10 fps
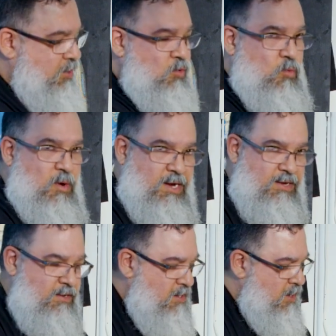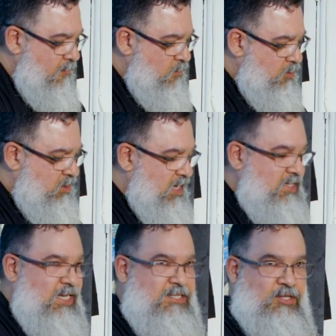new one, but
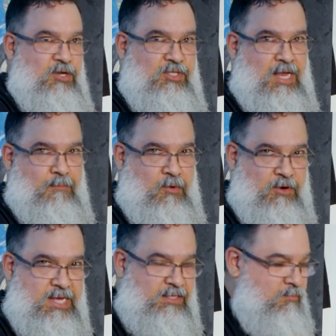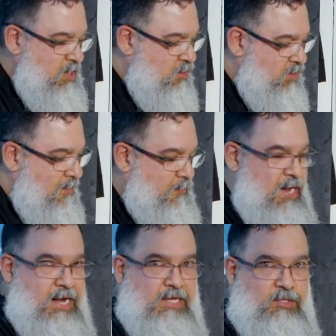this is just a project because I'm
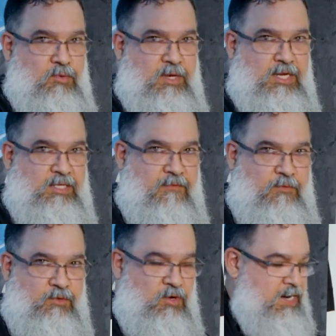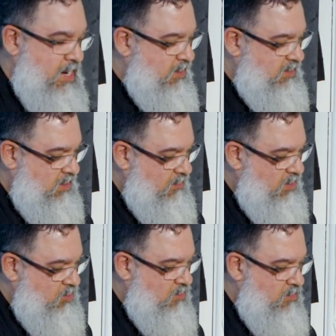planning doing in the future an
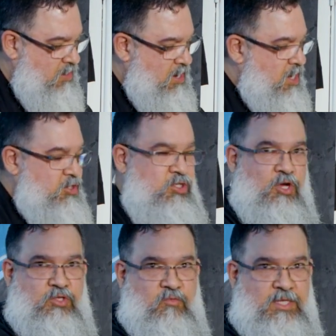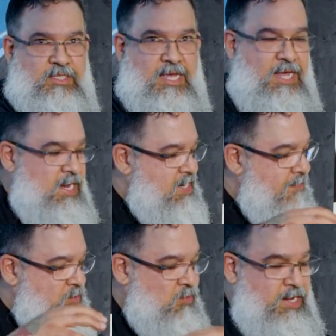exhibition just with
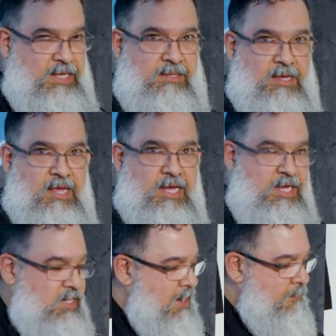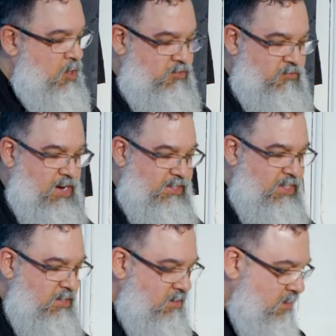encapsulate in the block
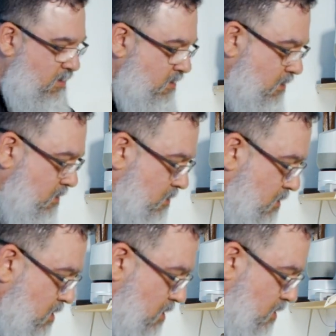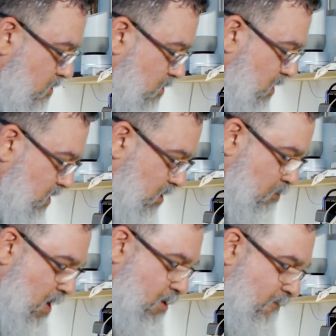resin. So this is
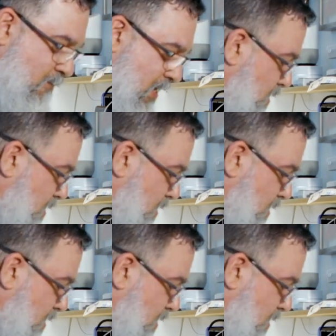part of my